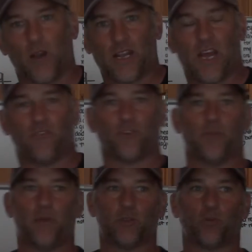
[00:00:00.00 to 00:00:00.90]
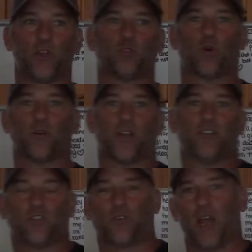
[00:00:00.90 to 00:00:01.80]
Right now for me, between Twitter and
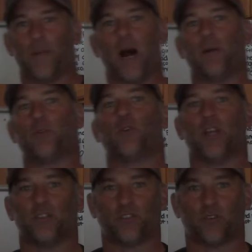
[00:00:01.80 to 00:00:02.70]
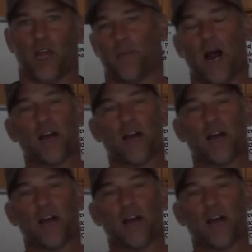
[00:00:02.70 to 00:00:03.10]
Instagram, I'm new to Instagram.